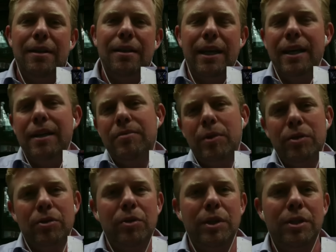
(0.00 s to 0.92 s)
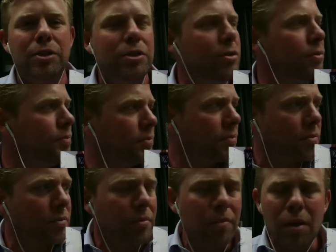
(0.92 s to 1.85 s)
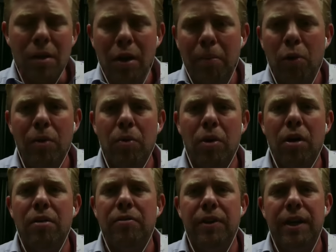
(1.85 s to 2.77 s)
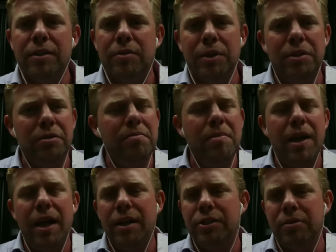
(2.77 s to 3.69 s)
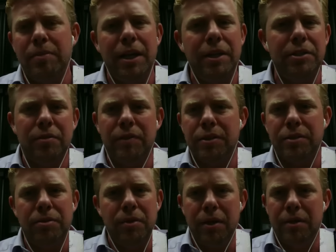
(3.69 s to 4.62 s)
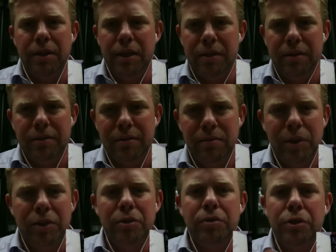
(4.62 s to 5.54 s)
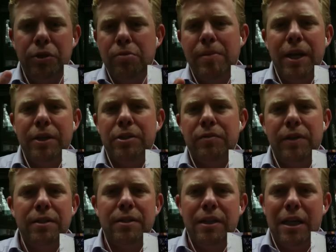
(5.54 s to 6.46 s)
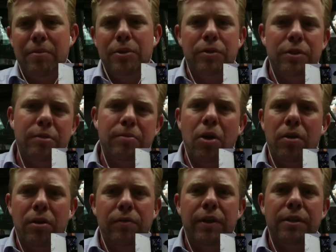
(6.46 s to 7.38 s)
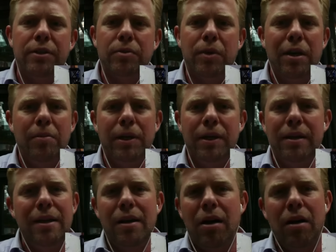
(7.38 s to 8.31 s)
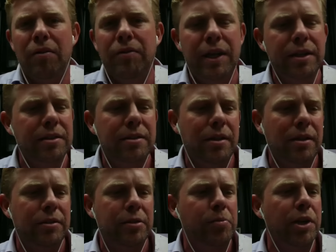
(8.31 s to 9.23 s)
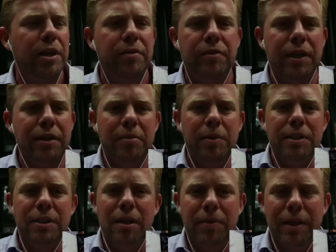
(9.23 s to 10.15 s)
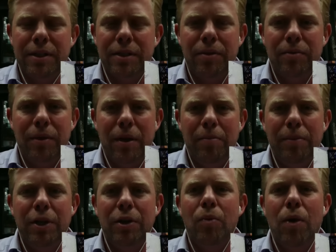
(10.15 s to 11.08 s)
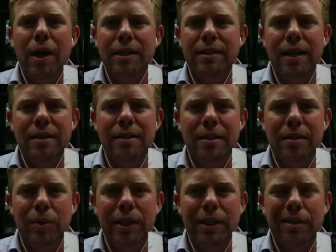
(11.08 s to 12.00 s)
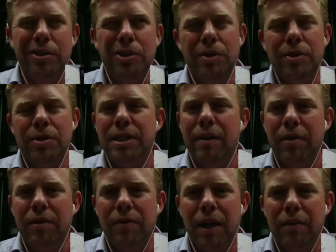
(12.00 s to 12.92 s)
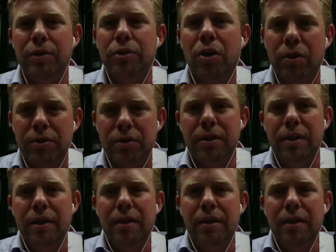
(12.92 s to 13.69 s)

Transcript: Then we grew into a point where our events, we do major, major events throughout the year. We do 2 major events, and now I'm doing smaller events as well. But our events, a spring event could be something that's a beer and wine tasting, and we get 275 adults